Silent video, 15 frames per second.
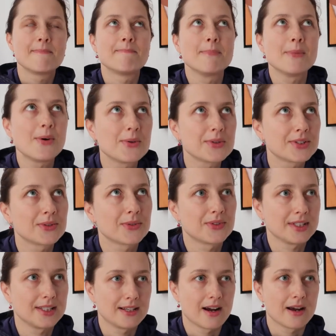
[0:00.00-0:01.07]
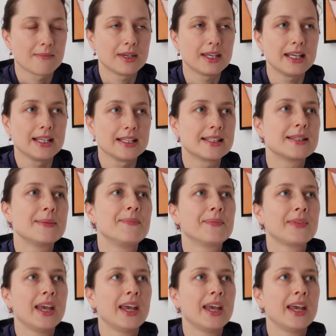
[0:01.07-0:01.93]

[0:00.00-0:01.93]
most of the time is